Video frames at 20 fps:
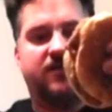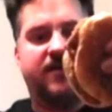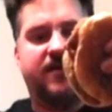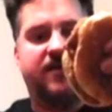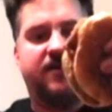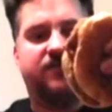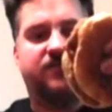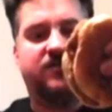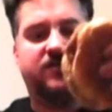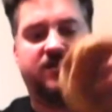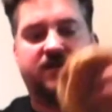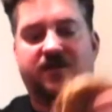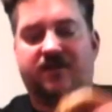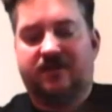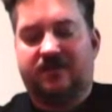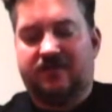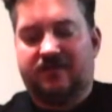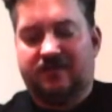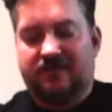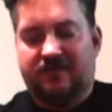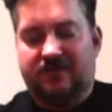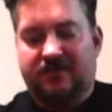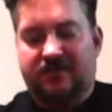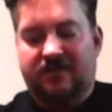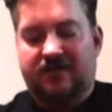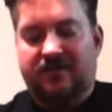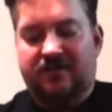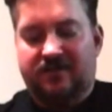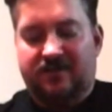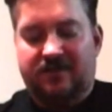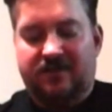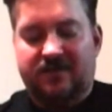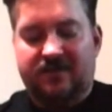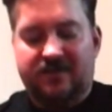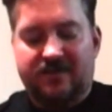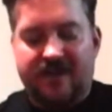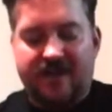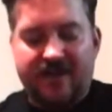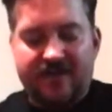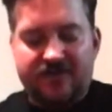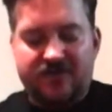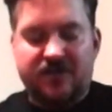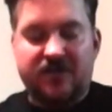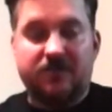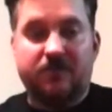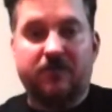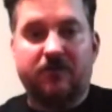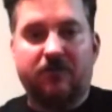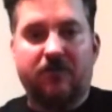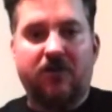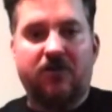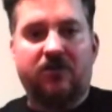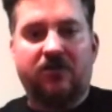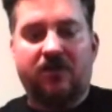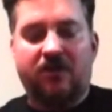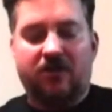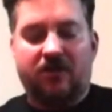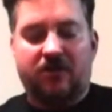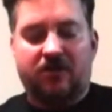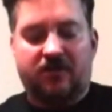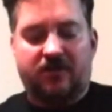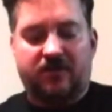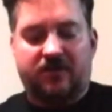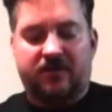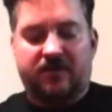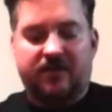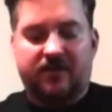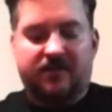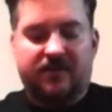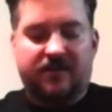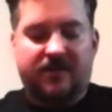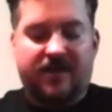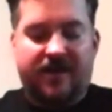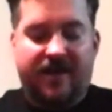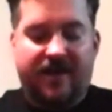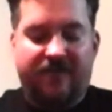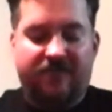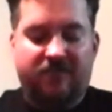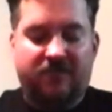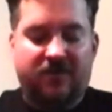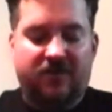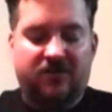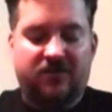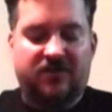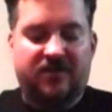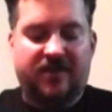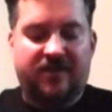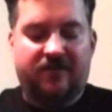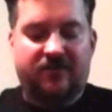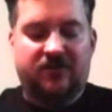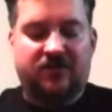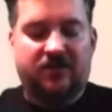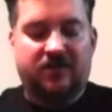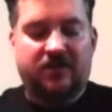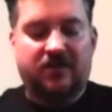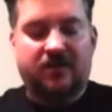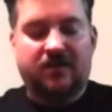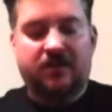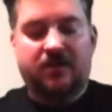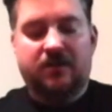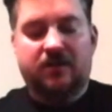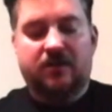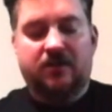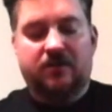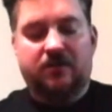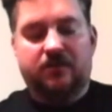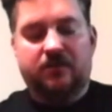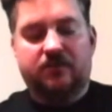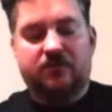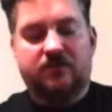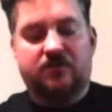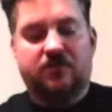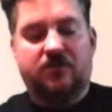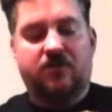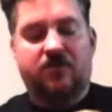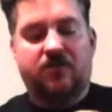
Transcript: KFC? KFC's been around longer. You'd think that they have bigger sandwich. So,